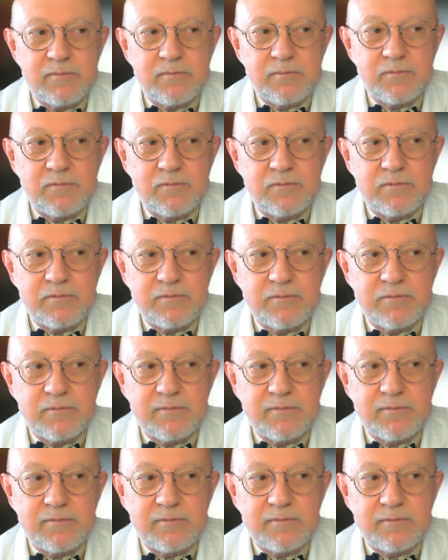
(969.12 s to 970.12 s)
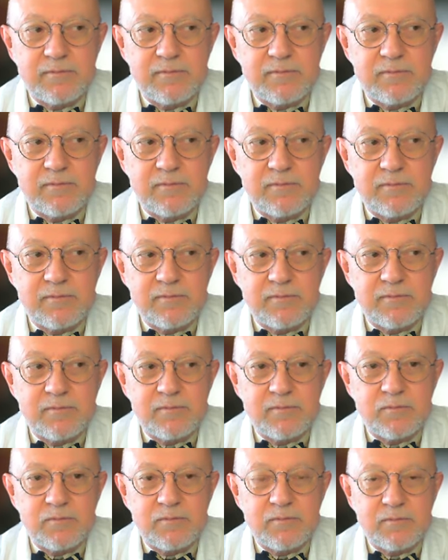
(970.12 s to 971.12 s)

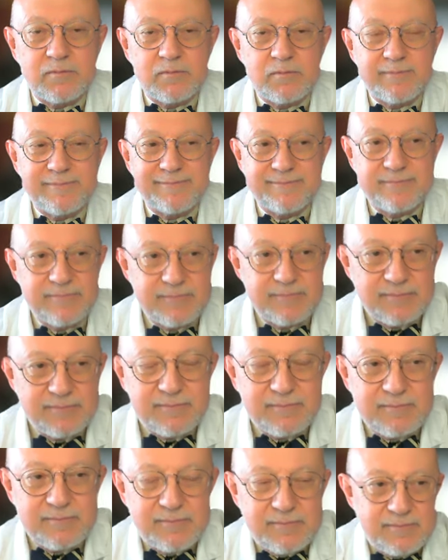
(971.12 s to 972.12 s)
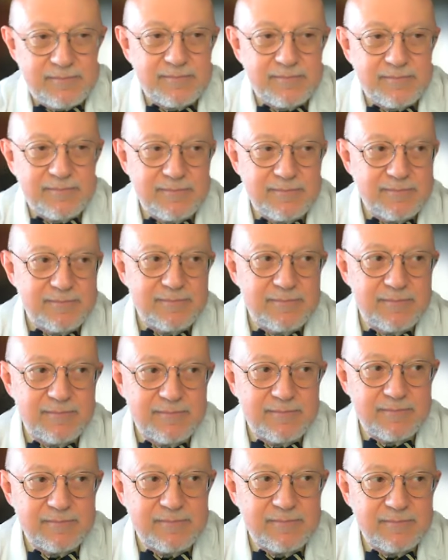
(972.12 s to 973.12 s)

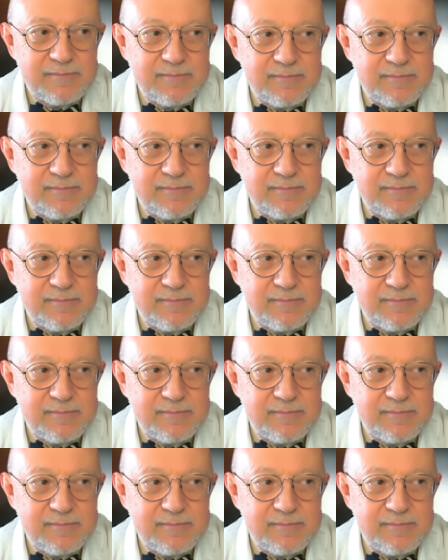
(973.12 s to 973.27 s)
This person isn't speaking.